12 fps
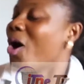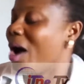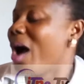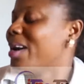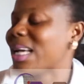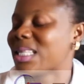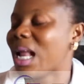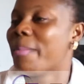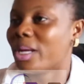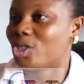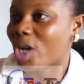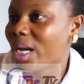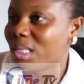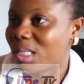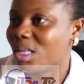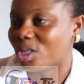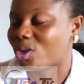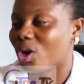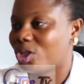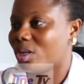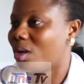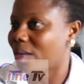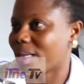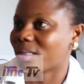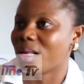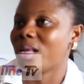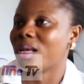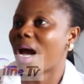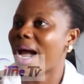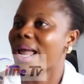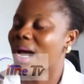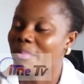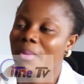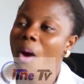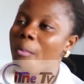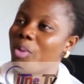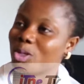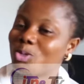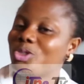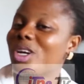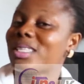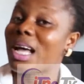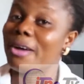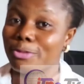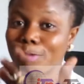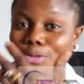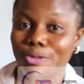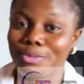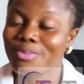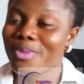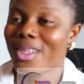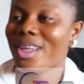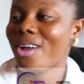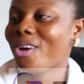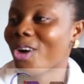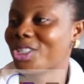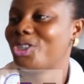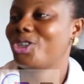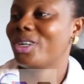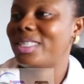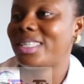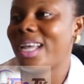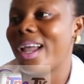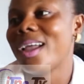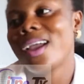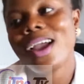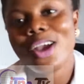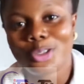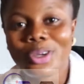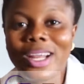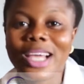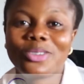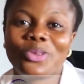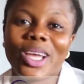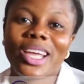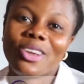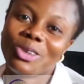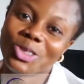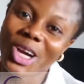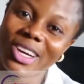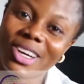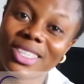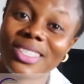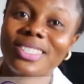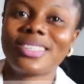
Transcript: No, honestly, I'm enjoying the discussion. Honestly, I am. But we just have to cut it short here. So next week, you join us.